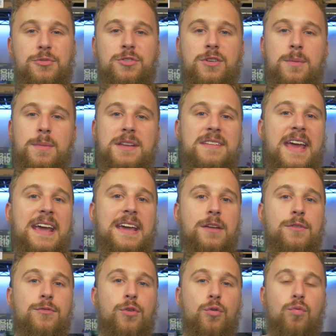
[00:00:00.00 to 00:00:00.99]
are going to be
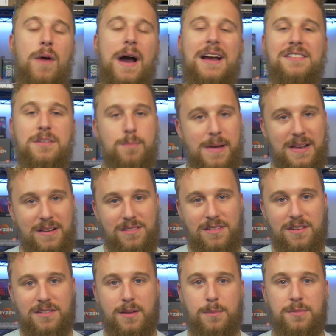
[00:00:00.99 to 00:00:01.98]
taken for Ryzen-based
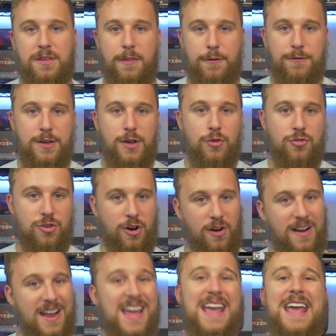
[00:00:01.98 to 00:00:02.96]
systems in the
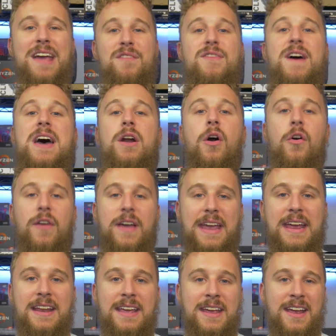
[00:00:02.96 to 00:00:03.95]
future, if at all
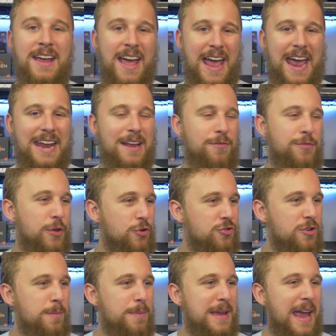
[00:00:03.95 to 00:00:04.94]
any, and if there
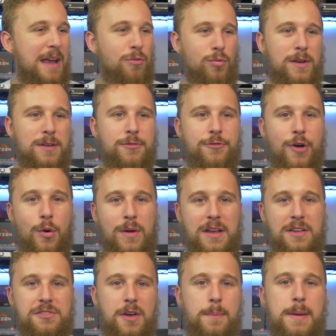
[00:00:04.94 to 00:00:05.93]
should be a
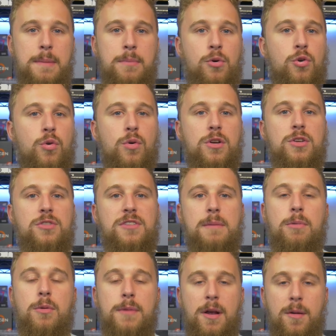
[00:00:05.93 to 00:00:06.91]
refocus on people who are using
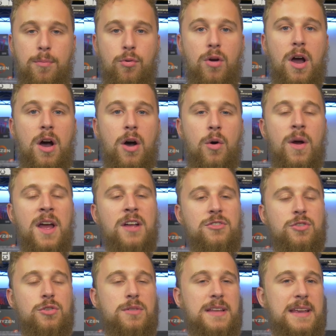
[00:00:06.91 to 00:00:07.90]
Premiere Pro
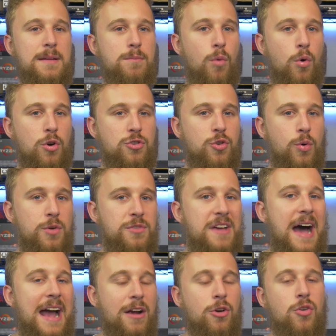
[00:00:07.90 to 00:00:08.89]
to lean more towards
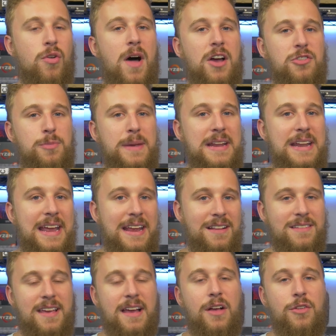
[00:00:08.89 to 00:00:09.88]
higher clock speed
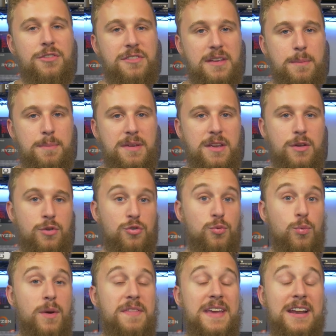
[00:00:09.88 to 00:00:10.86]
Intel C P Us
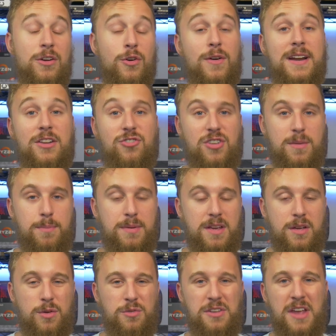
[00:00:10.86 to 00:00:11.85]
with integrated G
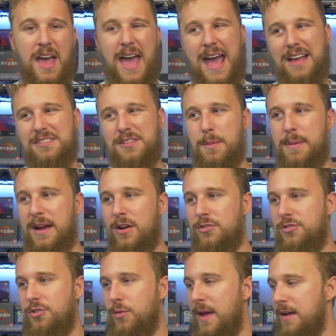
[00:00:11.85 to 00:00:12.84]
P Us as compared
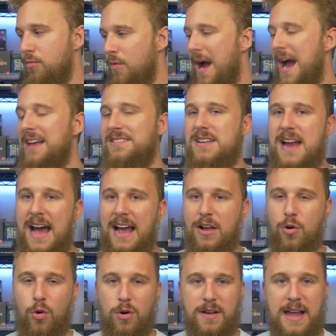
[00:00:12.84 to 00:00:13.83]
to a Ryzen high
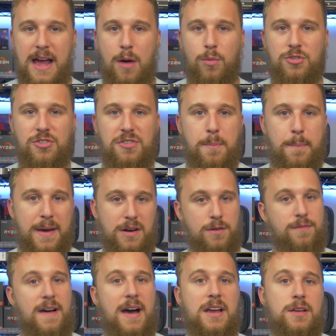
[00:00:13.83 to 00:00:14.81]
core count, which is a better
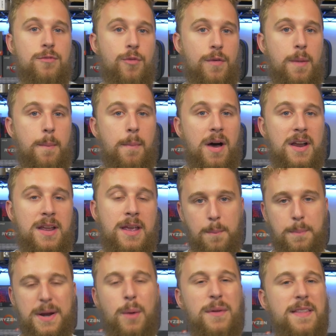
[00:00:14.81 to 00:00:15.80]
value for the money.
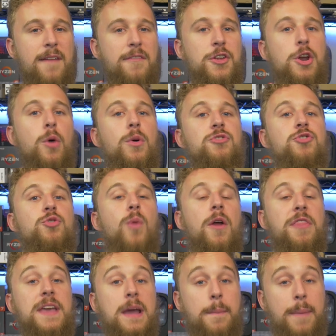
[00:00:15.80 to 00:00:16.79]
But I would love to know what you all
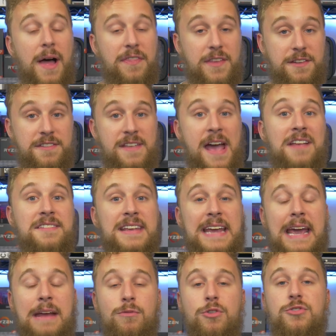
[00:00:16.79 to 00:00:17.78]
think about this
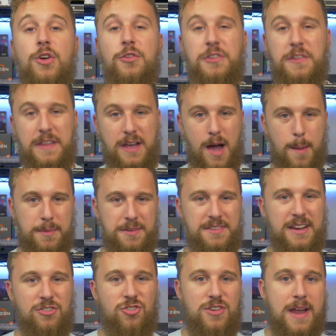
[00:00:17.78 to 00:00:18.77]
testing and results in the comment
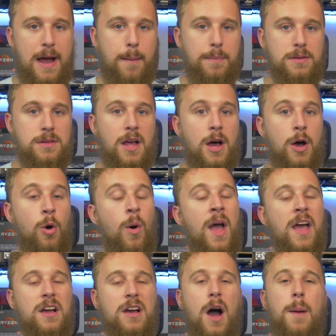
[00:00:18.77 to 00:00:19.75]
section down below.
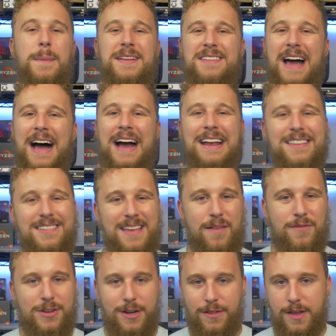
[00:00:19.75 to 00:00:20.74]
Comment i
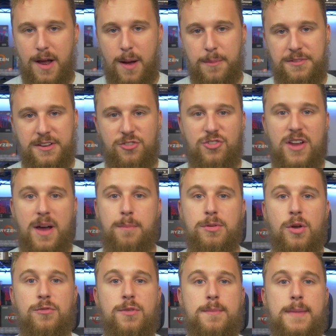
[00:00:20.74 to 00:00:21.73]
seven in the comment section down
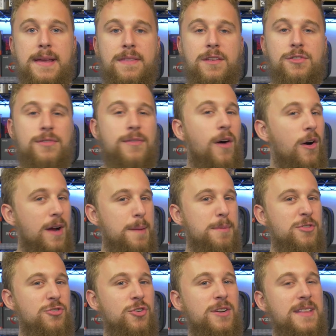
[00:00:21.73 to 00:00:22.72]
below if you made this far, and
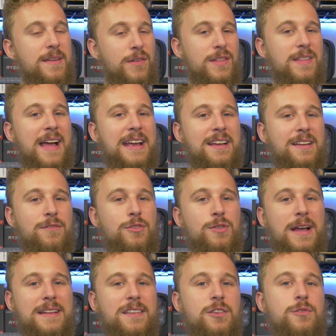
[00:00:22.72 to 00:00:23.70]
be sure to leave a like if you
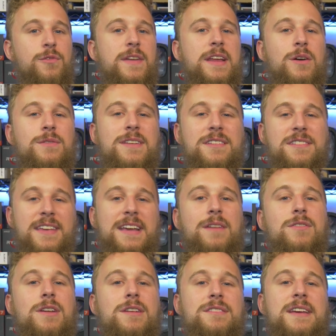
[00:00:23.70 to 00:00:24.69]
like this video, dislike if
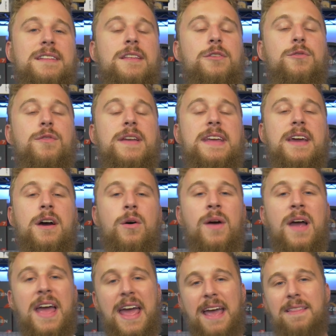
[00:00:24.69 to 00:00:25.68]
you dislike this video,
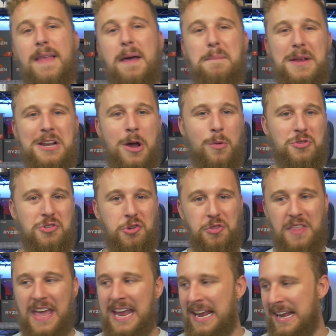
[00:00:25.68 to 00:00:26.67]
and let me know what you
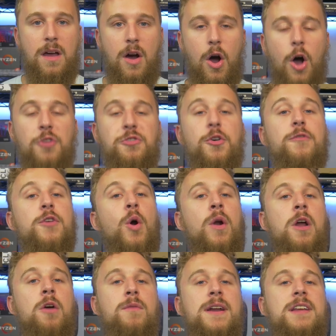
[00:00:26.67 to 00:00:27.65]
think. Also, if you
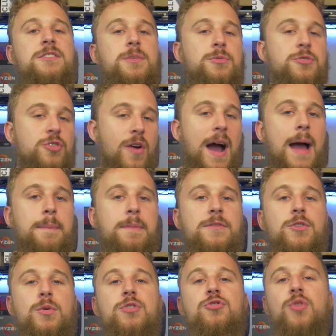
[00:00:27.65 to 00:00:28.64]
aren't already, subscribe if
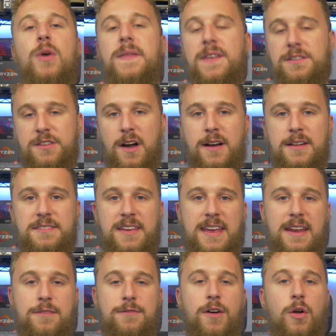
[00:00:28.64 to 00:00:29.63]
you enjoyed this content
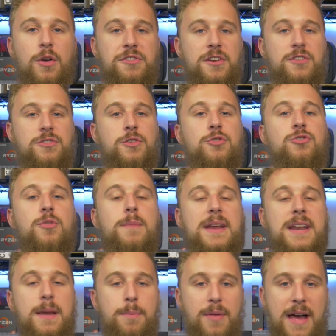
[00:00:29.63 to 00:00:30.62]
and follow us on social
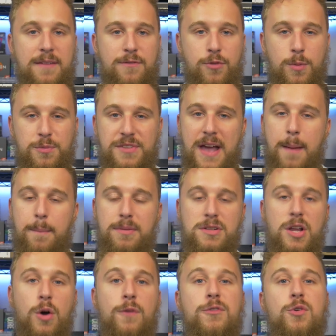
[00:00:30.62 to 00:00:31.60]
media platforms down
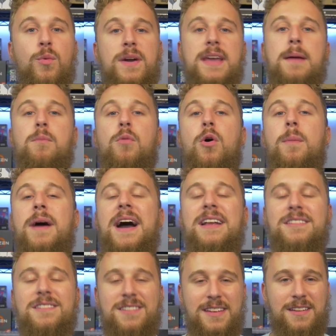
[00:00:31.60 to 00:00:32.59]
below if you want to get more
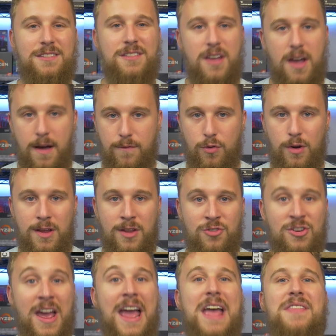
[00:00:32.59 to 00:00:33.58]
behind the scenes
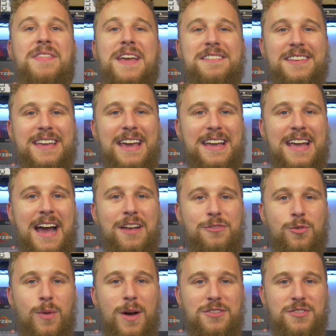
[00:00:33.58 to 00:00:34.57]
coverage. Thanks again guys
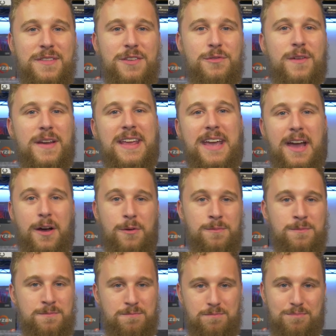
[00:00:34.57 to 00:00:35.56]
for watching this video.
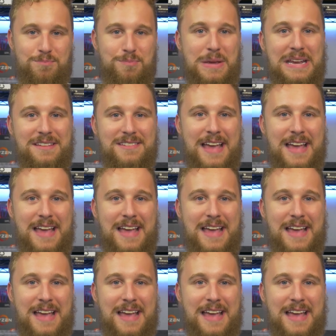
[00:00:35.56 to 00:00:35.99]
Peace